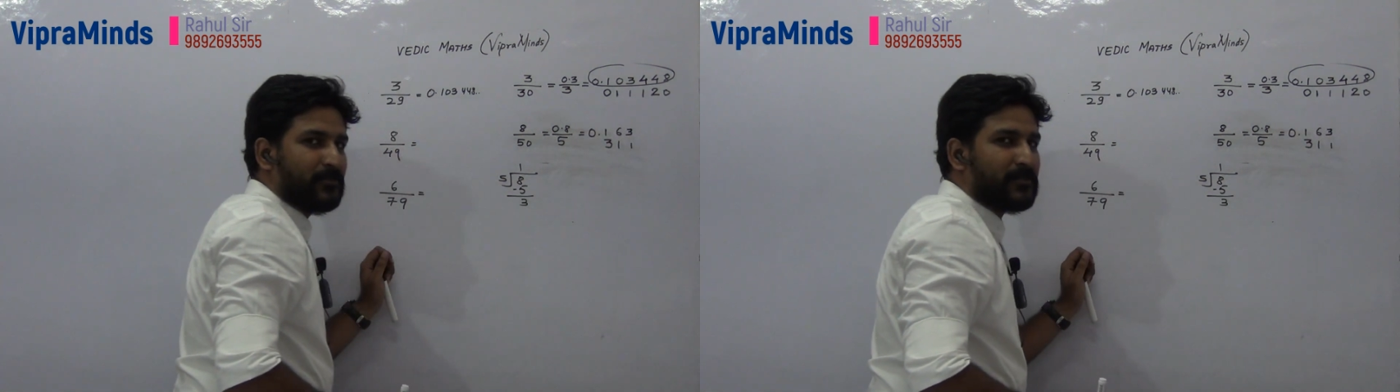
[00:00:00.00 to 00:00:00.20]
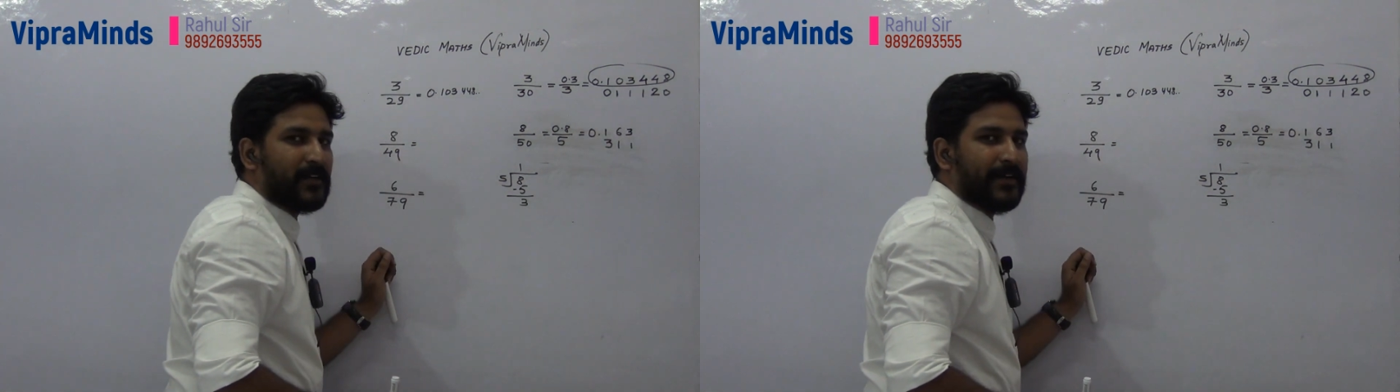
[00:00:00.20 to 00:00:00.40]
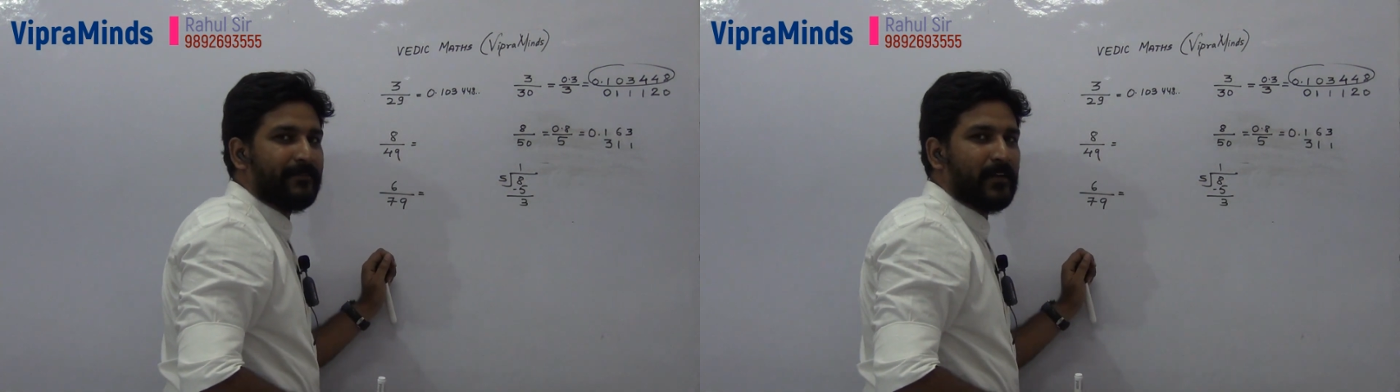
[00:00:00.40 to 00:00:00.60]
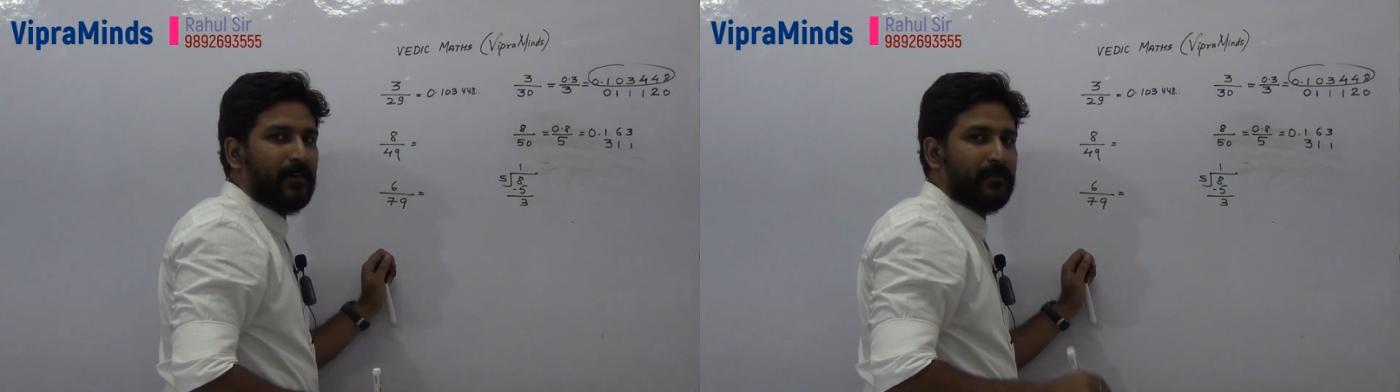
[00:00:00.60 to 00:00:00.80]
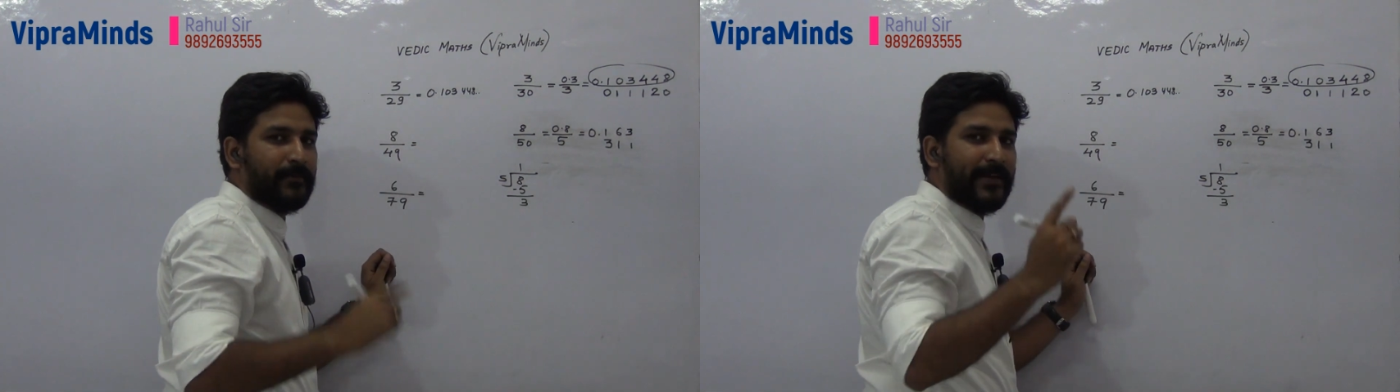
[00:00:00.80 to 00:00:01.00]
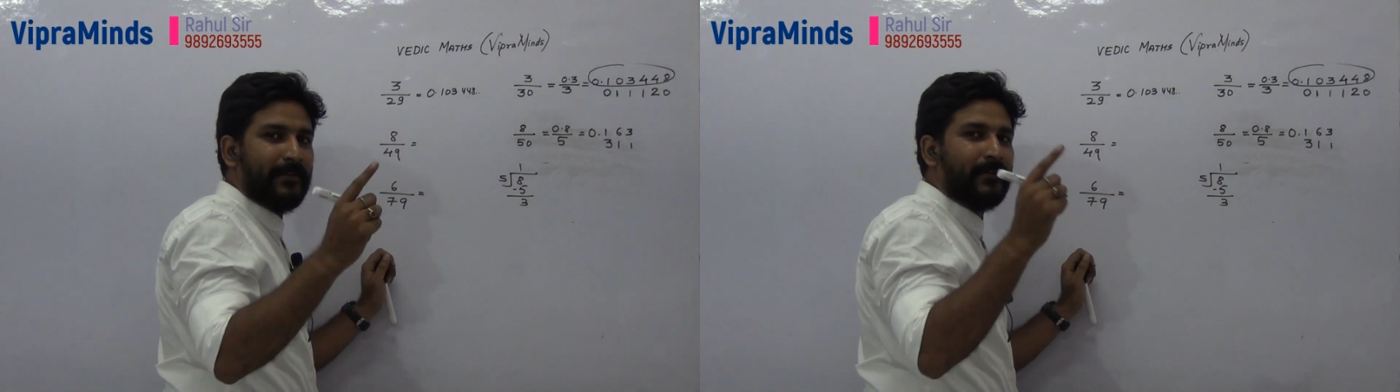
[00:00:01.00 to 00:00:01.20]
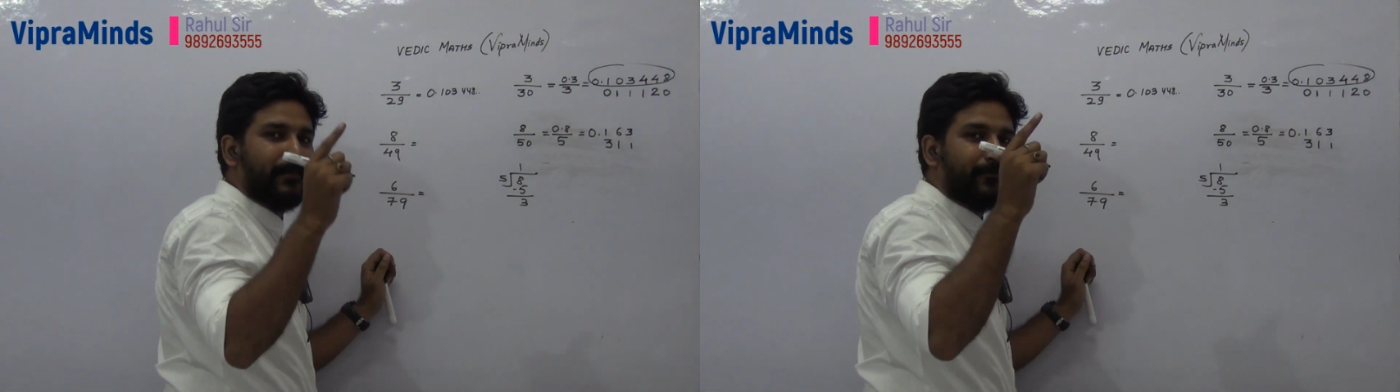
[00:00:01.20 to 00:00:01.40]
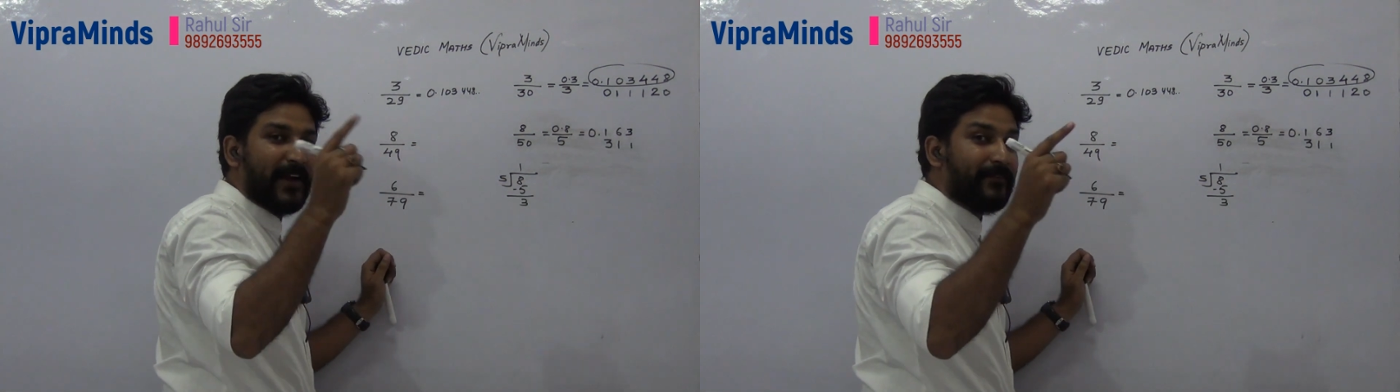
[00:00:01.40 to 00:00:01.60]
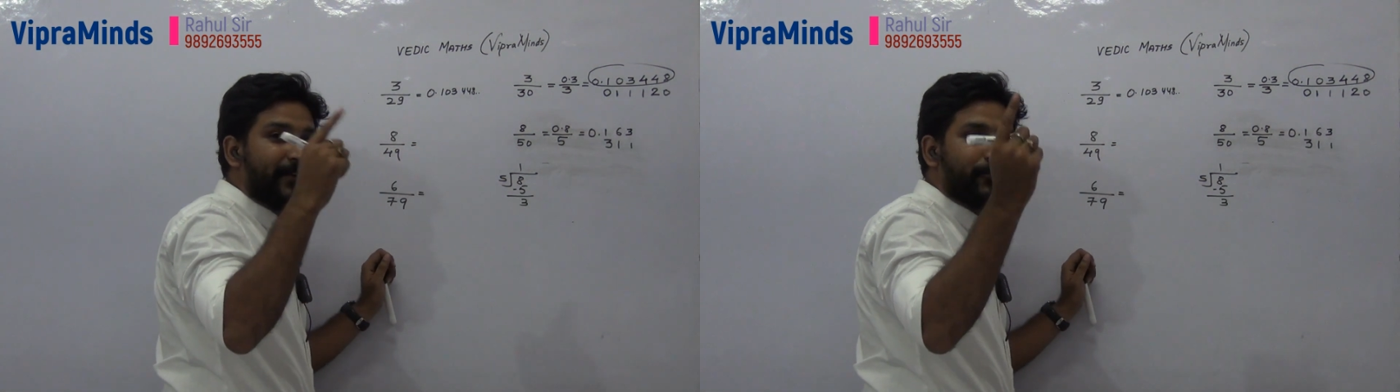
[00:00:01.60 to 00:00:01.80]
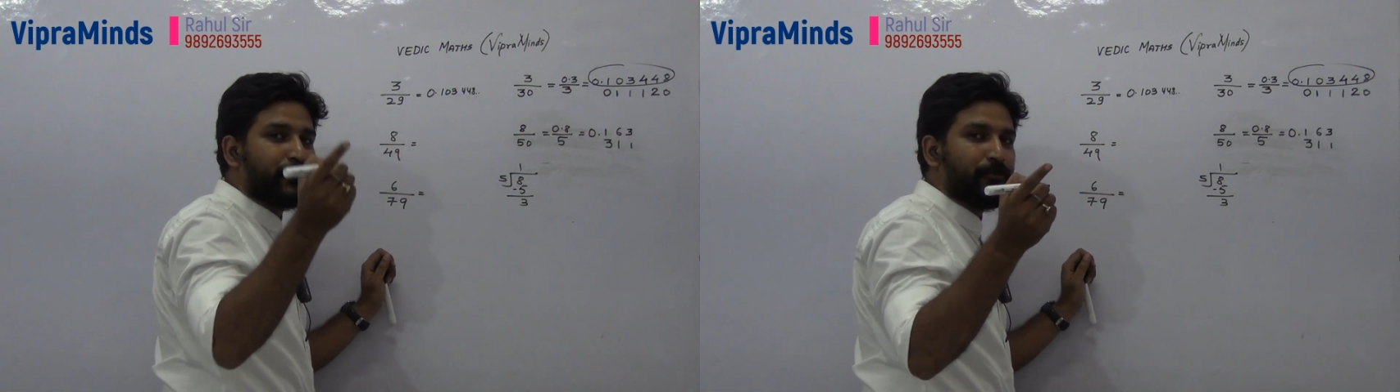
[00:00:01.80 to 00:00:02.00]
So 13 will be 5
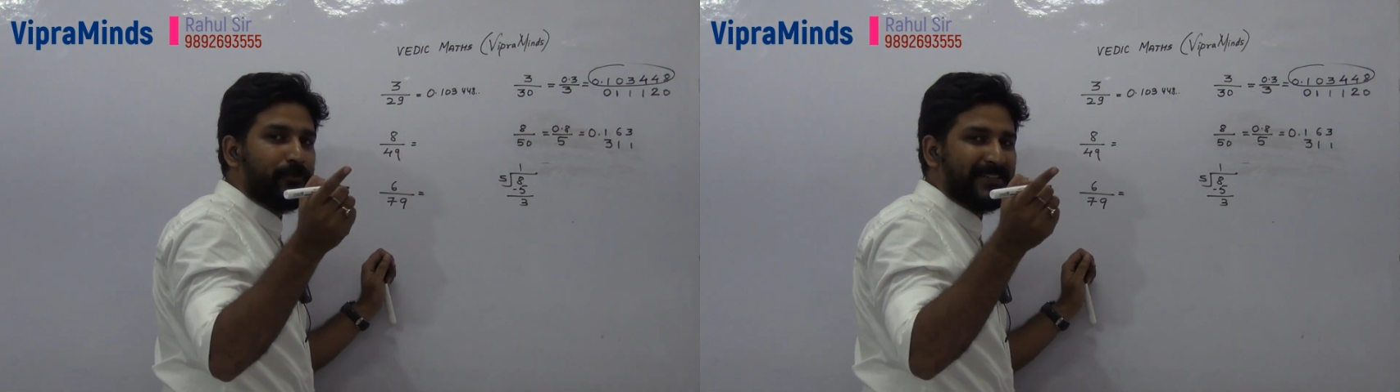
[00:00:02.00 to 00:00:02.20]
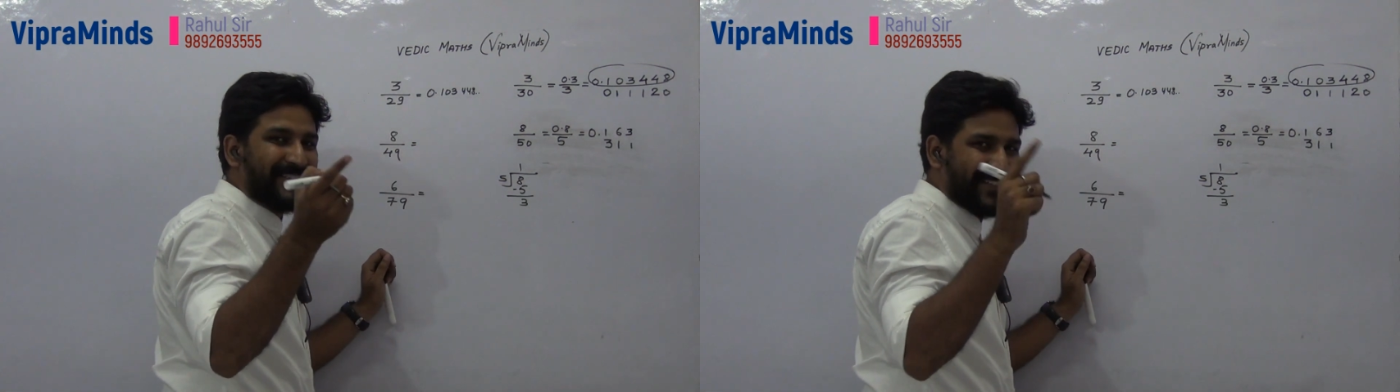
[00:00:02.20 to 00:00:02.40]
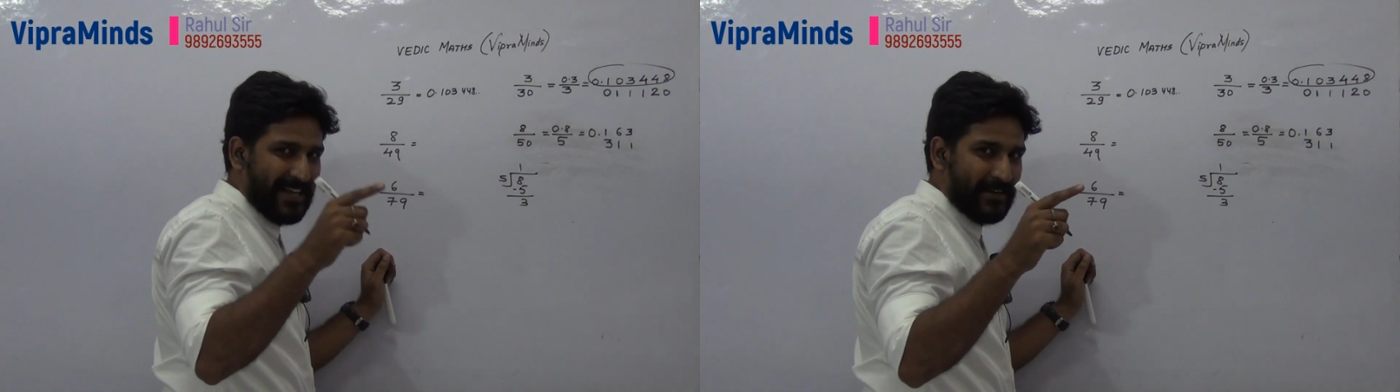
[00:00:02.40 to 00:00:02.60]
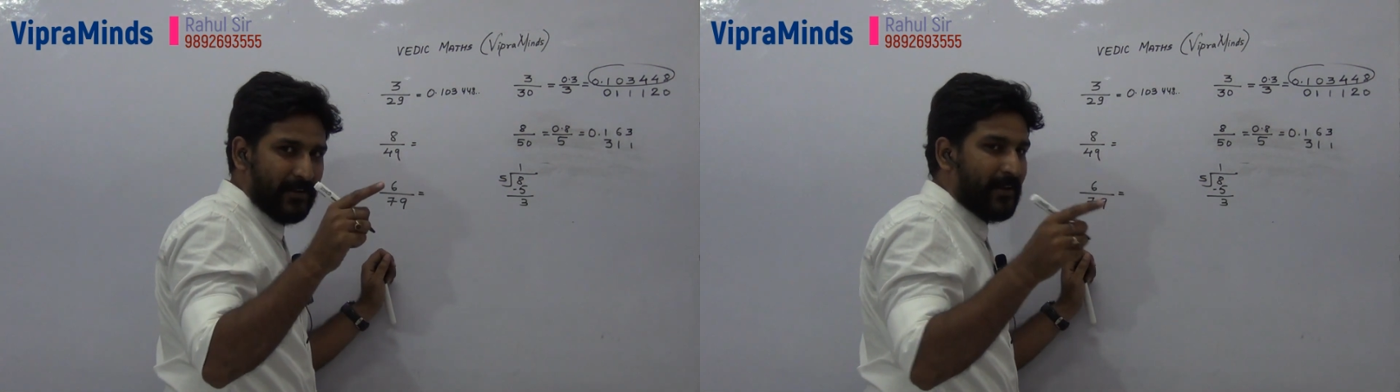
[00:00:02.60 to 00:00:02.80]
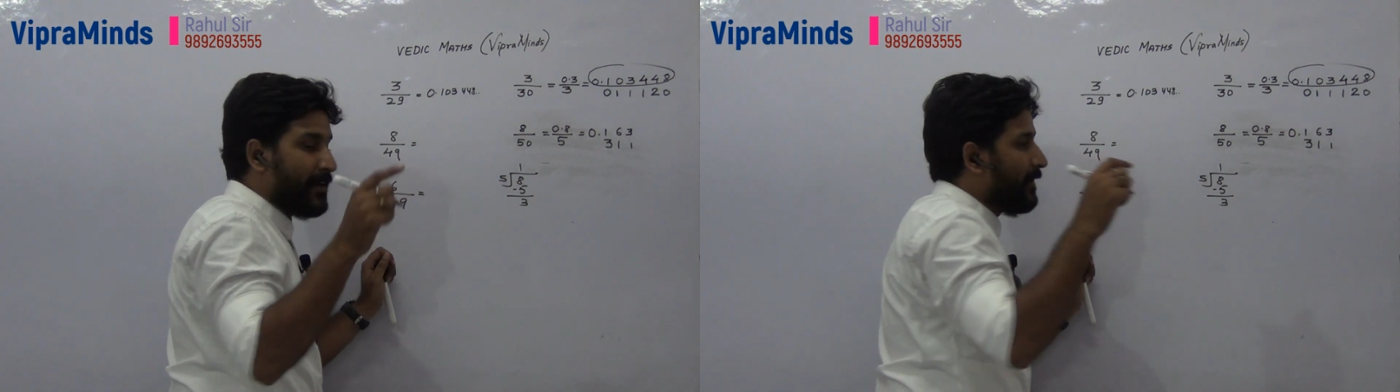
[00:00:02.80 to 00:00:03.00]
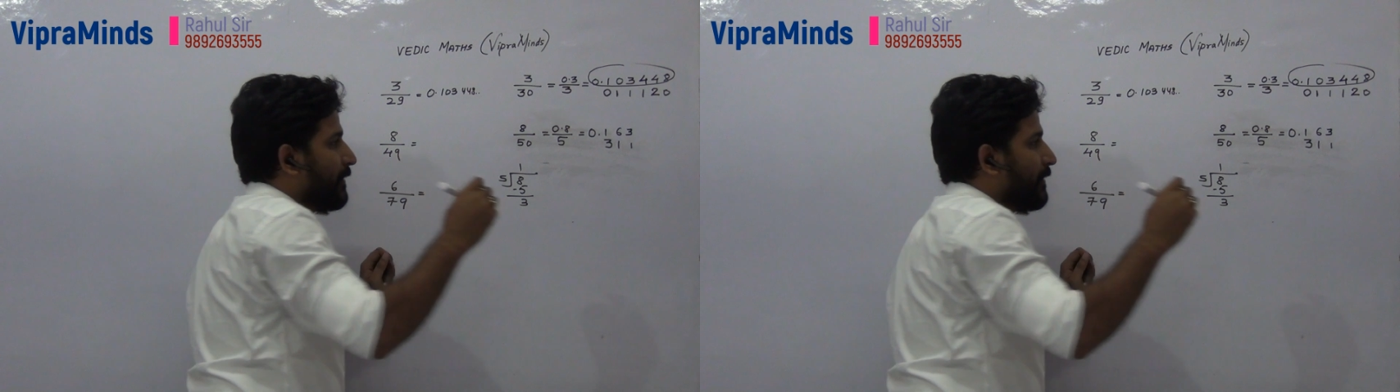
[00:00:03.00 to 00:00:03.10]
into 2 is 10.